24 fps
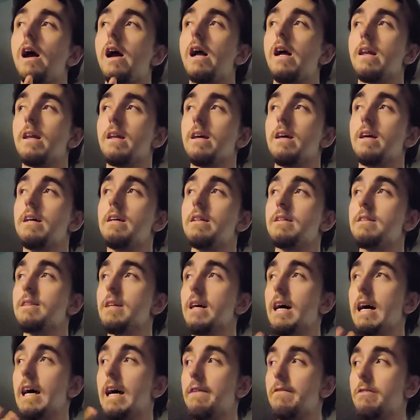Unless
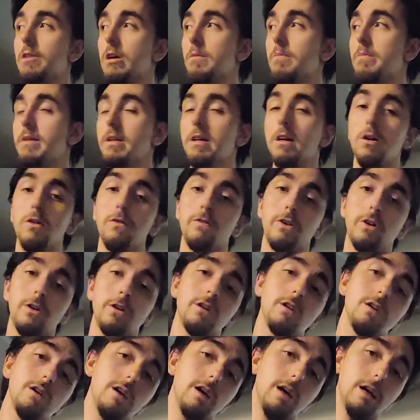I have company over,
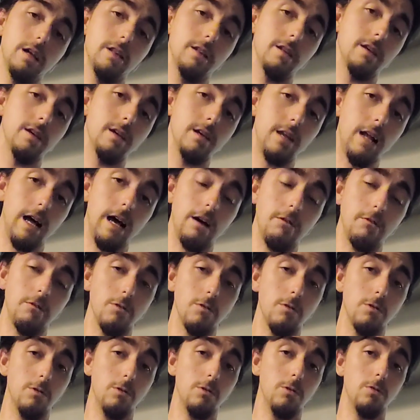and then I
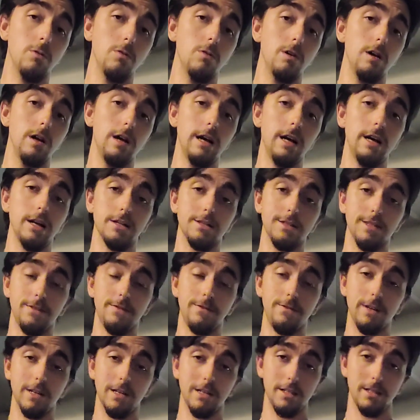will actually
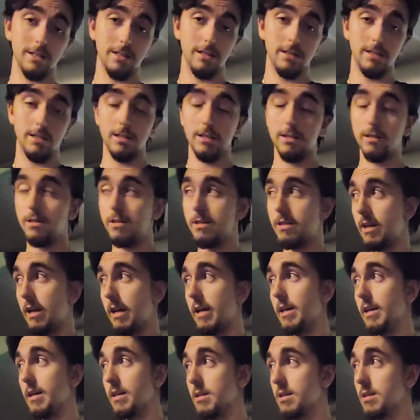fix this
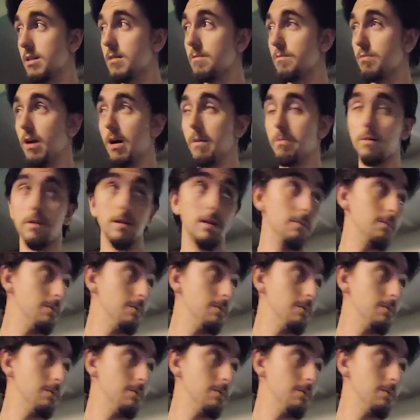steaks properly.